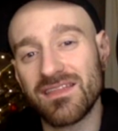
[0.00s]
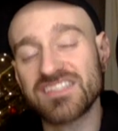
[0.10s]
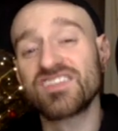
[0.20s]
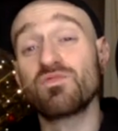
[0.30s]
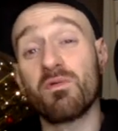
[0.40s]

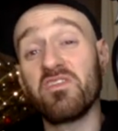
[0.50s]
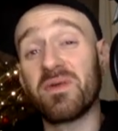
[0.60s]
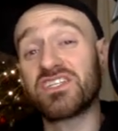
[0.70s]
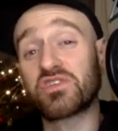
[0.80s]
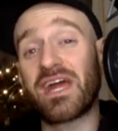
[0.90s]
This is what we've
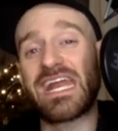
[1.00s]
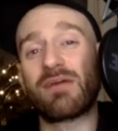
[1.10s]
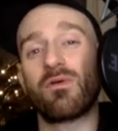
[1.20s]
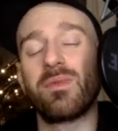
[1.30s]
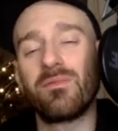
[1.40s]
been
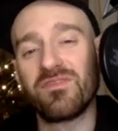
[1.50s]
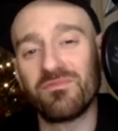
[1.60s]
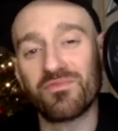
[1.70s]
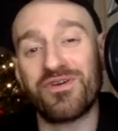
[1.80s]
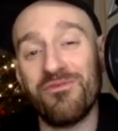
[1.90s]
training when we
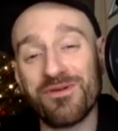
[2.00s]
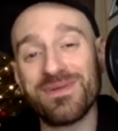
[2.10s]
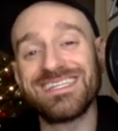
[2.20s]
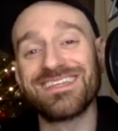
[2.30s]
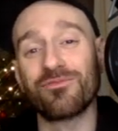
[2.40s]

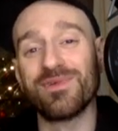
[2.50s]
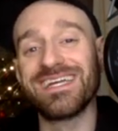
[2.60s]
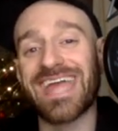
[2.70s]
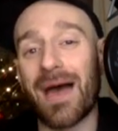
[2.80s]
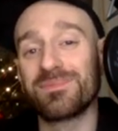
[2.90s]
did the
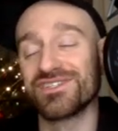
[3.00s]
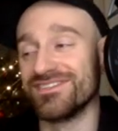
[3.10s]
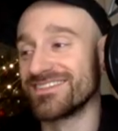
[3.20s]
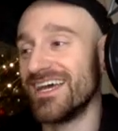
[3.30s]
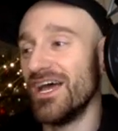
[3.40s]

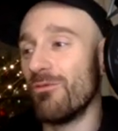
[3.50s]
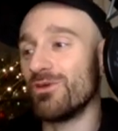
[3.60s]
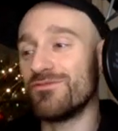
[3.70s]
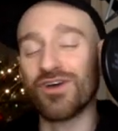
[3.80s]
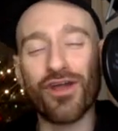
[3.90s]
reCAPTCHAs.
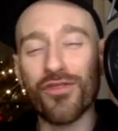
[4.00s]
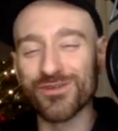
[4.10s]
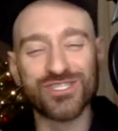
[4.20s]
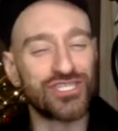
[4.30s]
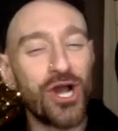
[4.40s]
When you've done all
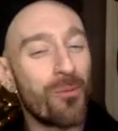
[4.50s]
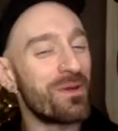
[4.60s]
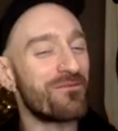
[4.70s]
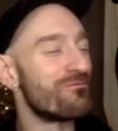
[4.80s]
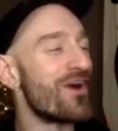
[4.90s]
those
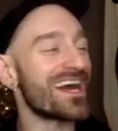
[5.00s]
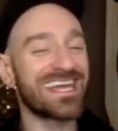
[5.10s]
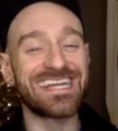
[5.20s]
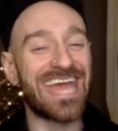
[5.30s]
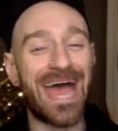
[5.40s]
stupid
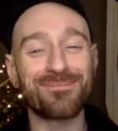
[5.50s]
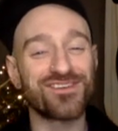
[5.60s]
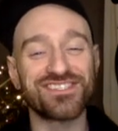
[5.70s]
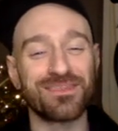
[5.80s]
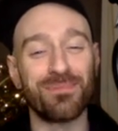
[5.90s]
fucking
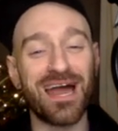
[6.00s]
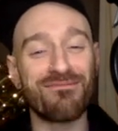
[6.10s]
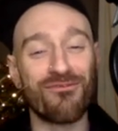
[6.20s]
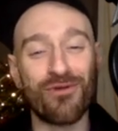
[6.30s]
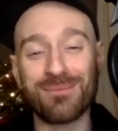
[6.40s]
captchas at the
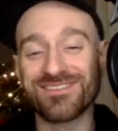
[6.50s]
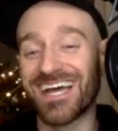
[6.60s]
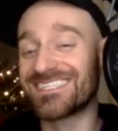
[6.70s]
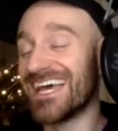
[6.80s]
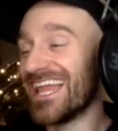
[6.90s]
bottom of
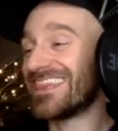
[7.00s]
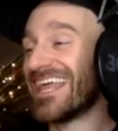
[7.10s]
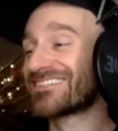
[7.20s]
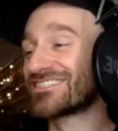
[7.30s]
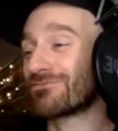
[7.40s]
websites,
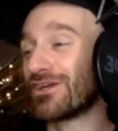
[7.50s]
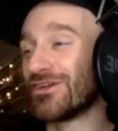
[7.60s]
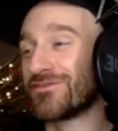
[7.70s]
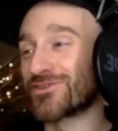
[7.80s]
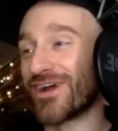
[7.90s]
this is what
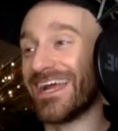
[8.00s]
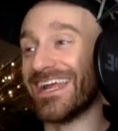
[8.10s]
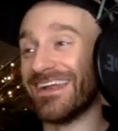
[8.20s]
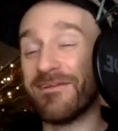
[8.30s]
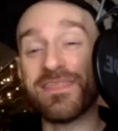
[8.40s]
you've
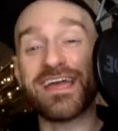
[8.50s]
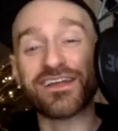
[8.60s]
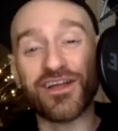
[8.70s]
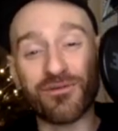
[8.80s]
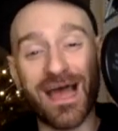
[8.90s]
trained.
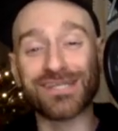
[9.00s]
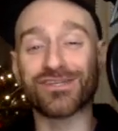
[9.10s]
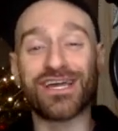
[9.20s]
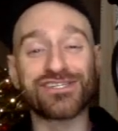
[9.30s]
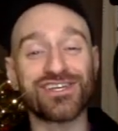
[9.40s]

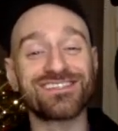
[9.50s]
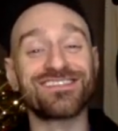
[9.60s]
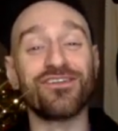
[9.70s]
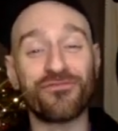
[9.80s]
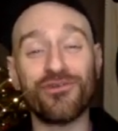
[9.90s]

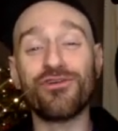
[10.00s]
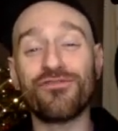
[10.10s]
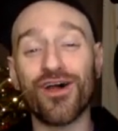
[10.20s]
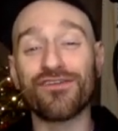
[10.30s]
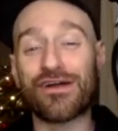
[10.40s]
Congratulations, the fruit
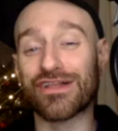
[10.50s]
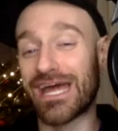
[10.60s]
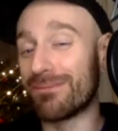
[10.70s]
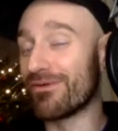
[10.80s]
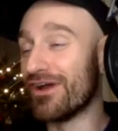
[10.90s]
of all of our
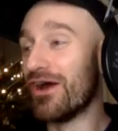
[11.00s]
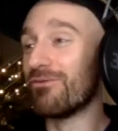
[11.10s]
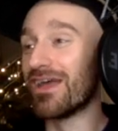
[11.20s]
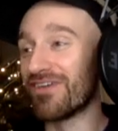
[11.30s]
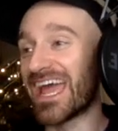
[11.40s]
labor.
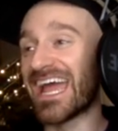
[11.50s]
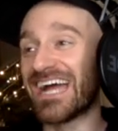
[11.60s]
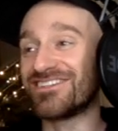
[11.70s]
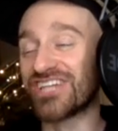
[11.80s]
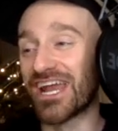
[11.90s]
We have
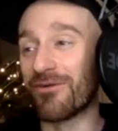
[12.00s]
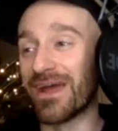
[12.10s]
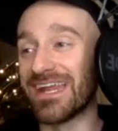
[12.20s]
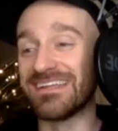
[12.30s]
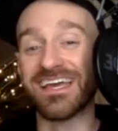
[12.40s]
AI
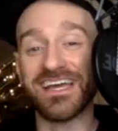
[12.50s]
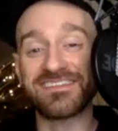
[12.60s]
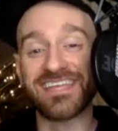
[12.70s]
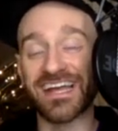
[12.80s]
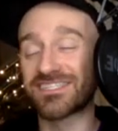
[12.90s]
generated
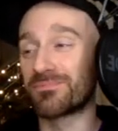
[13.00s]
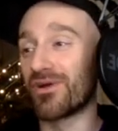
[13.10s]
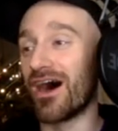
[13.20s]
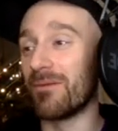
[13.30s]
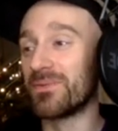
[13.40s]
text
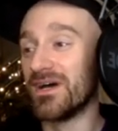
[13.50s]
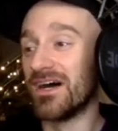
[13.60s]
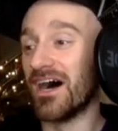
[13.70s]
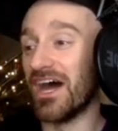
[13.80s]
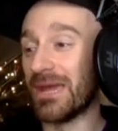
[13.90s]
prompt
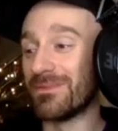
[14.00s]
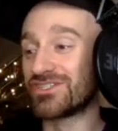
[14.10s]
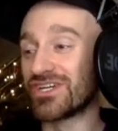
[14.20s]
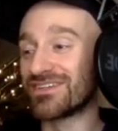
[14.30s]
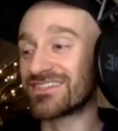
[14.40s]

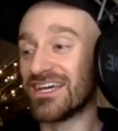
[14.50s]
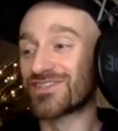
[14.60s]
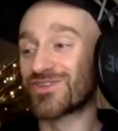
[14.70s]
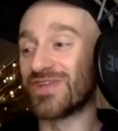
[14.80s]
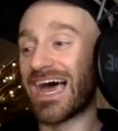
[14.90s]
images.
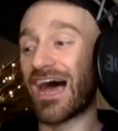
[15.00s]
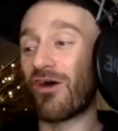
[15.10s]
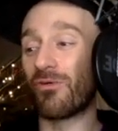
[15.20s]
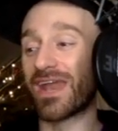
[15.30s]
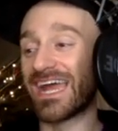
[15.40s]
So now
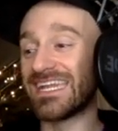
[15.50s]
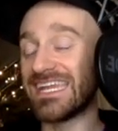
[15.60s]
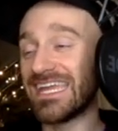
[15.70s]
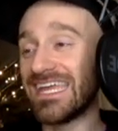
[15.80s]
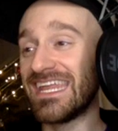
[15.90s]
when I
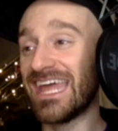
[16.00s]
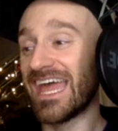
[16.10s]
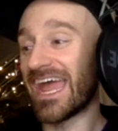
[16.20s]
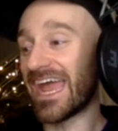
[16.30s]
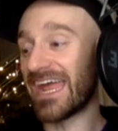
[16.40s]
need
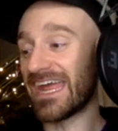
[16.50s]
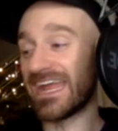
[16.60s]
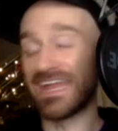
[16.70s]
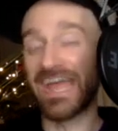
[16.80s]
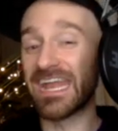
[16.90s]

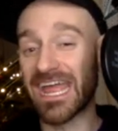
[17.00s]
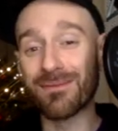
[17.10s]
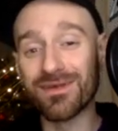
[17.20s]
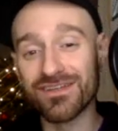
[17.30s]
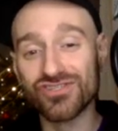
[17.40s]
an
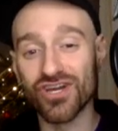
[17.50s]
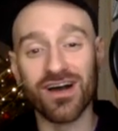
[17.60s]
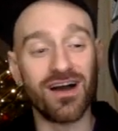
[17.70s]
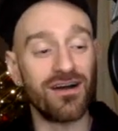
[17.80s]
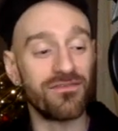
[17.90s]
image
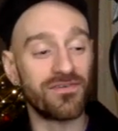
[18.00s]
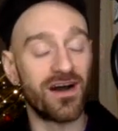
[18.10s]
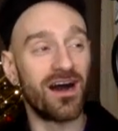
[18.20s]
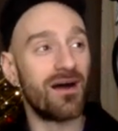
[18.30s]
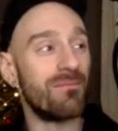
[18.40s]
of
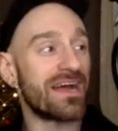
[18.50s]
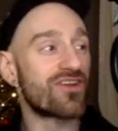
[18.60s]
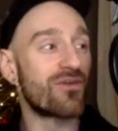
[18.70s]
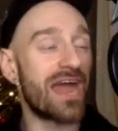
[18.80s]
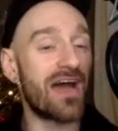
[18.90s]
a
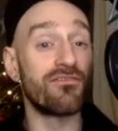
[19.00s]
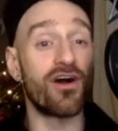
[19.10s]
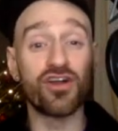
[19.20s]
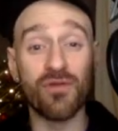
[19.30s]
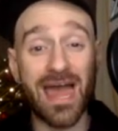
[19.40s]

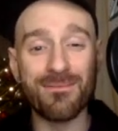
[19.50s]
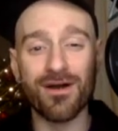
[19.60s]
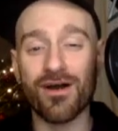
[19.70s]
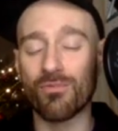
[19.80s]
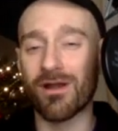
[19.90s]

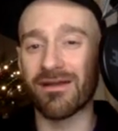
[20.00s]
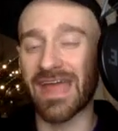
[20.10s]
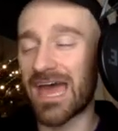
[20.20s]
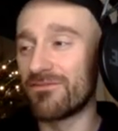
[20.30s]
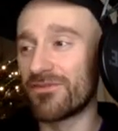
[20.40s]
grandma wearing
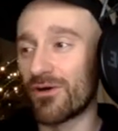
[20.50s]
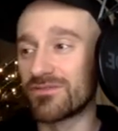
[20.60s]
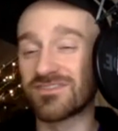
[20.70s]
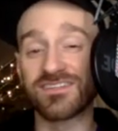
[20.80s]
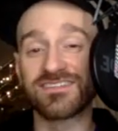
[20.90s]

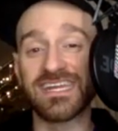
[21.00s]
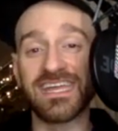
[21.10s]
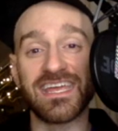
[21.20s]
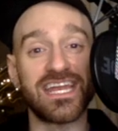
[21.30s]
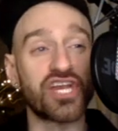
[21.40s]
headphones
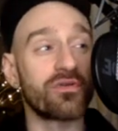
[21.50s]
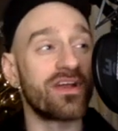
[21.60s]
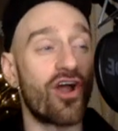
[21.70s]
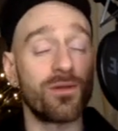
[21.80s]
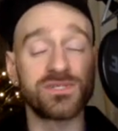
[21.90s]
sitting in a
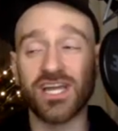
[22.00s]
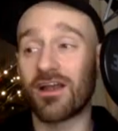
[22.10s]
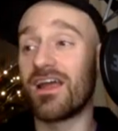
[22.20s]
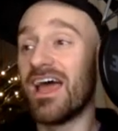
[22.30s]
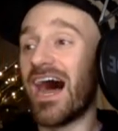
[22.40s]
green
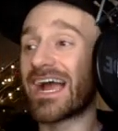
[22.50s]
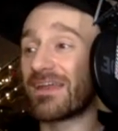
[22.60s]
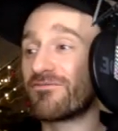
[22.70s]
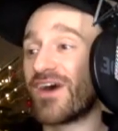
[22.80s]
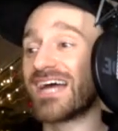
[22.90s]
armchair, I
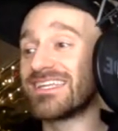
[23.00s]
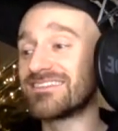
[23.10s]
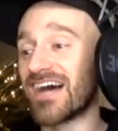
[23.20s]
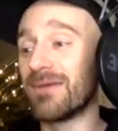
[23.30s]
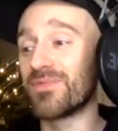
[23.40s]
can finally
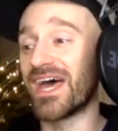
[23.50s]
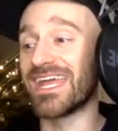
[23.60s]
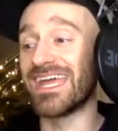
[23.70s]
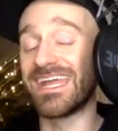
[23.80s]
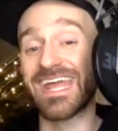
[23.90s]
type that
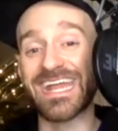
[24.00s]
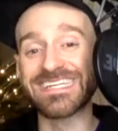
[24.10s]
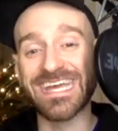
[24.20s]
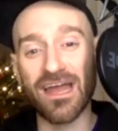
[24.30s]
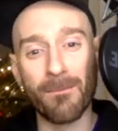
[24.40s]
in
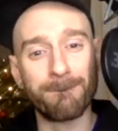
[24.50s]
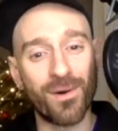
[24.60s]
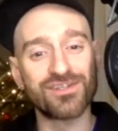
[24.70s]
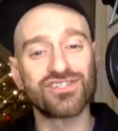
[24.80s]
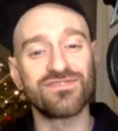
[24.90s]
and get a
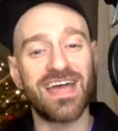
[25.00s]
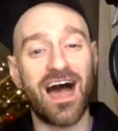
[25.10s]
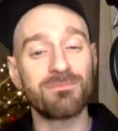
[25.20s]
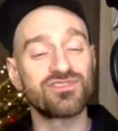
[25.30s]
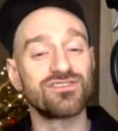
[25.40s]
bunch of
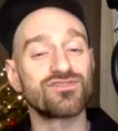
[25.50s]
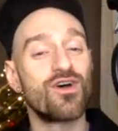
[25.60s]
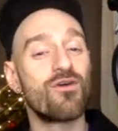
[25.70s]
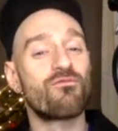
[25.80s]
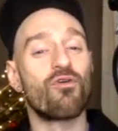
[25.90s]
options
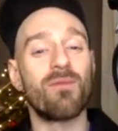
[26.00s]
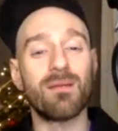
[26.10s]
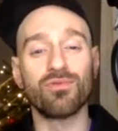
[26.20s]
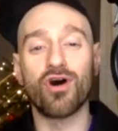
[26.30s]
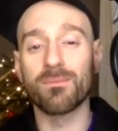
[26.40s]
for my
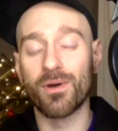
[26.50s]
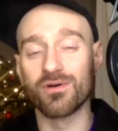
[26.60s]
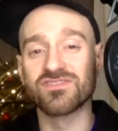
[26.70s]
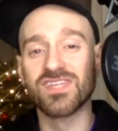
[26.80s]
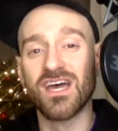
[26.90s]
blog
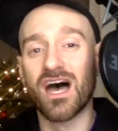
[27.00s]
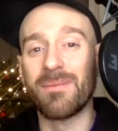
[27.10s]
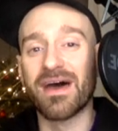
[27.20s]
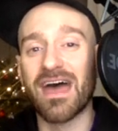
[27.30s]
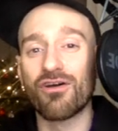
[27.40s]
post
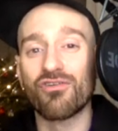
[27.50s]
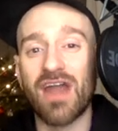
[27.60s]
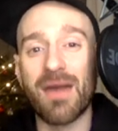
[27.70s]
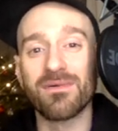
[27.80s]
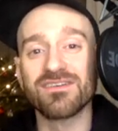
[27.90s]
about how
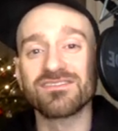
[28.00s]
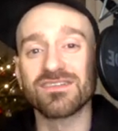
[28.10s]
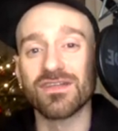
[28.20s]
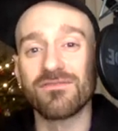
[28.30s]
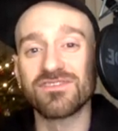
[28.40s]
grandmas
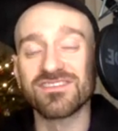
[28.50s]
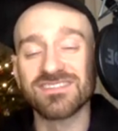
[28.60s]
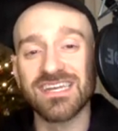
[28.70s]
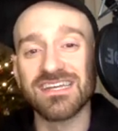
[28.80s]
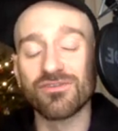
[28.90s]
love to
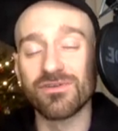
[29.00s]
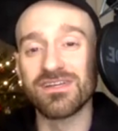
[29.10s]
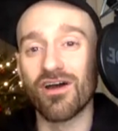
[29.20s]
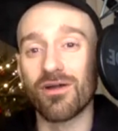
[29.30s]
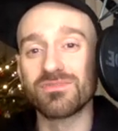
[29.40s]
sit in
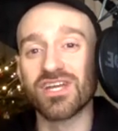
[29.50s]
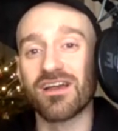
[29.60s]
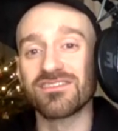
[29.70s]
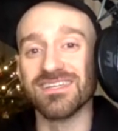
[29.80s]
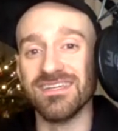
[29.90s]
green
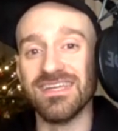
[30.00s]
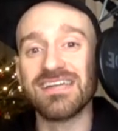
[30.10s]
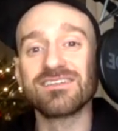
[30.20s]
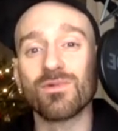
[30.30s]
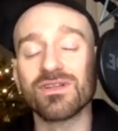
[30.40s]
armchairs and
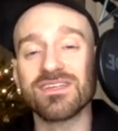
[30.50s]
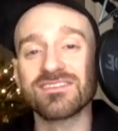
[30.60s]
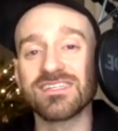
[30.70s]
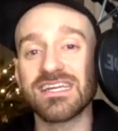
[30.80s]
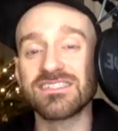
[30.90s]
knit while
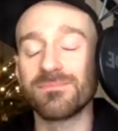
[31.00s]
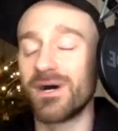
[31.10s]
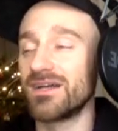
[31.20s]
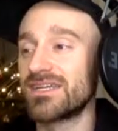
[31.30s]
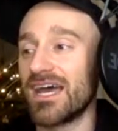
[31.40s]
listening to
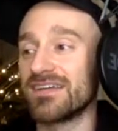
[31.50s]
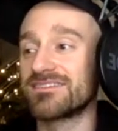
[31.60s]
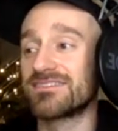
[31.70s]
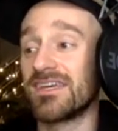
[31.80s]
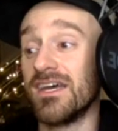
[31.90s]

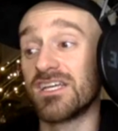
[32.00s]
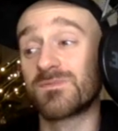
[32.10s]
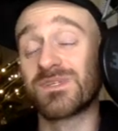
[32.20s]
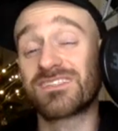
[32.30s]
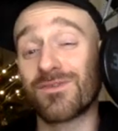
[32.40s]
podcasts,
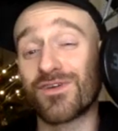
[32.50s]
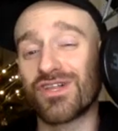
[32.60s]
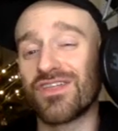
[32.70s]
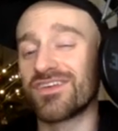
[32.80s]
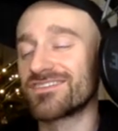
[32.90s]

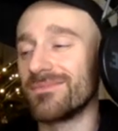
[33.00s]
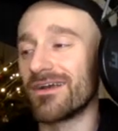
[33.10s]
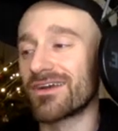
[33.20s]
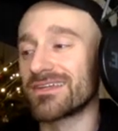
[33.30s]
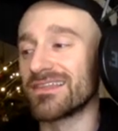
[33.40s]
specifically This
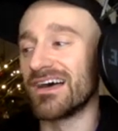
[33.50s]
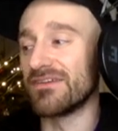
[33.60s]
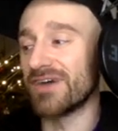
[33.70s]
American Life.